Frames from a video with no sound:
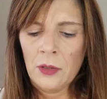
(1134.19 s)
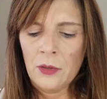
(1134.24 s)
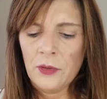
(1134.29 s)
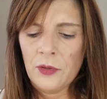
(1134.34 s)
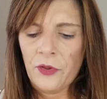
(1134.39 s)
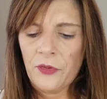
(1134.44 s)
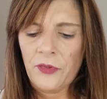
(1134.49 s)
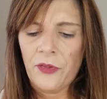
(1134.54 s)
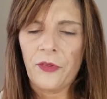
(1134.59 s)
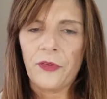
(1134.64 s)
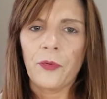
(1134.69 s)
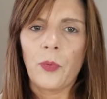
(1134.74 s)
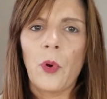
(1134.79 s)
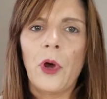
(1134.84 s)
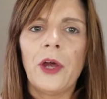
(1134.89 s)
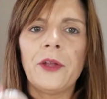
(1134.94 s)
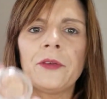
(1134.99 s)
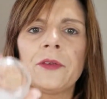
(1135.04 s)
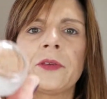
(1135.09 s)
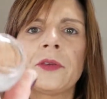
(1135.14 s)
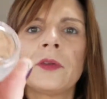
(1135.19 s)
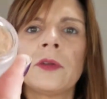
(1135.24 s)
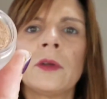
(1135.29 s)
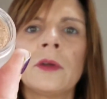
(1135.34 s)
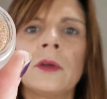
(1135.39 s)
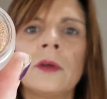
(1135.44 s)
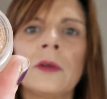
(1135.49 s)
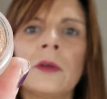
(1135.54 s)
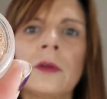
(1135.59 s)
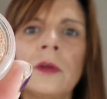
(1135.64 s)
This is what
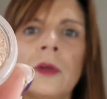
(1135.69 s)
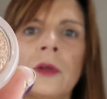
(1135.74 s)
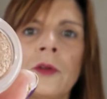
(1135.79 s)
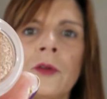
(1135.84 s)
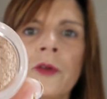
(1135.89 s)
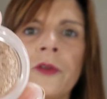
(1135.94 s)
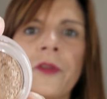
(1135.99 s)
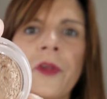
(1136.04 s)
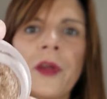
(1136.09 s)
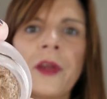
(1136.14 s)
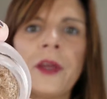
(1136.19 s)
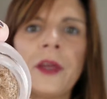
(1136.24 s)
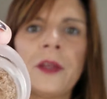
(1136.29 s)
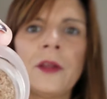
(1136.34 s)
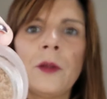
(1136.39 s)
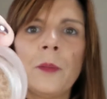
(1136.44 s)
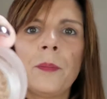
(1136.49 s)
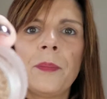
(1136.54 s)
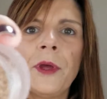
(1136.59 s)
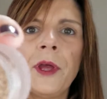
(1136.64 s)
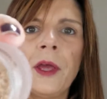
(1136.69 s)
it looks like in the